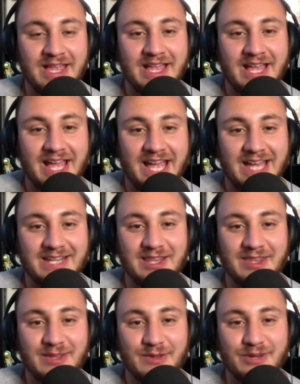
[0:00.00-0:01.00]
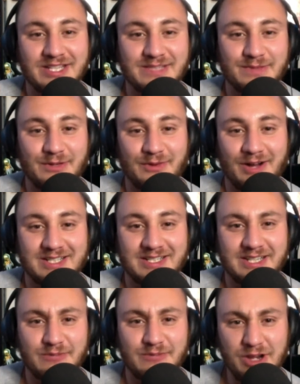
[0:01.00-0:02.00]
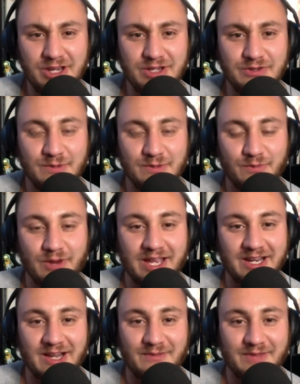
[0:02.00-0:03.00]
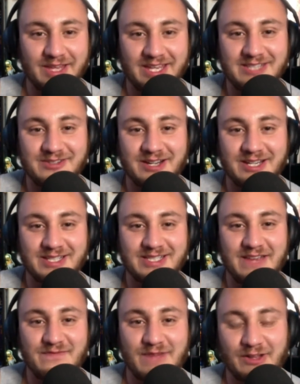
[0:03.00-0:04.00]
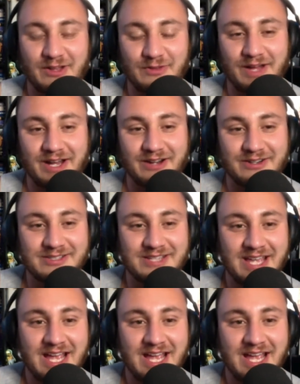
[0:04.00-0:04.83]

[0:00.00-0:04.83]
And then the principal walks and he's like, what are you doing? Break it up. Like he's trying to save Michael Myers.